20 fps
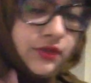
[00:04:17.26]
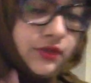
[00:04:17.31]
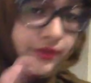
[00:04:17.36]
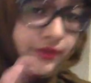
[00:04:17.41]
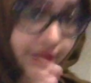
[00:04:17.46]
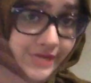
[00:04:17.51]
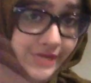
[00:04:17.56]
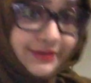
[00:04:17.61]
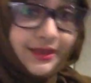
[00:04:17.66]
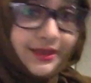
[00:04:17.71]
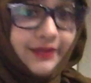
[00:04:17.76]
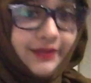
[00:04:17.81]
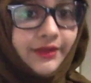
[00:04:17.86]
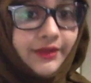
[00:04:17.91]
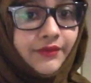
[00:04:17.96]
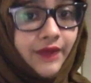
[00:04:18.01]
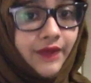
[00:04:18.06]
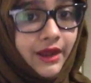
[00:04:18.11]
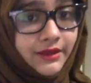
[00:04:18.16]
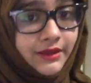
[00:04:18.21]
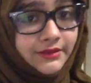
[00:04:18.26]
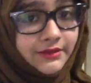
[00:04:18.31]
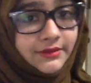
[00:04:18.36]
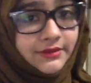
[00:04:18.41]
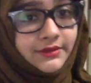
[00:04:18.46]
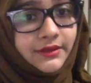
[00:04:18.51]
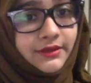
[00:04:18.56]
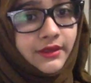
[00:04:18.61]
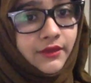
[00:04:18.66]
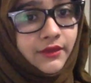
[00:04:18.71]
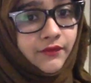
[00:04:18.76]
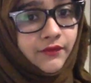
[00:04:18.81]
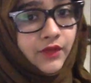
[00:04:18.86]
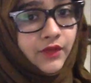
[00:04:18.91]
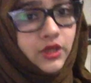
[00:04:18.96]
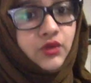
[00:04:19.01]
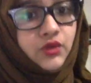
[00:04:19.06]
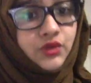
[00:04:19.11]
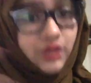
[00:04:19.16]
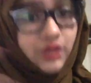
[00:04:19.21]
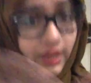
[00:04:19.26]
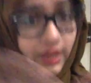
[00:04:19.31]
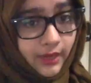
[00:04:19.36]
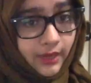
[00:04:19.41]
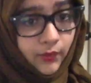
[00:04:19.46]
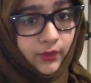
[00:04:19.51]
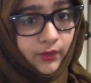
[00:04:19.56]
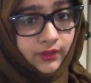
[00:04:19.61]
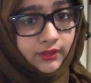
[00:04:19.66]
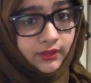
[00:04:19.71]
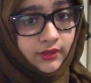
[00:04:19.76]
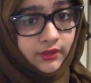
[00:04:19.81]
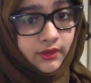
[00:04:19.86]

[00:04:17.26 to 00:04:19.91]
So these are the drugs when you take with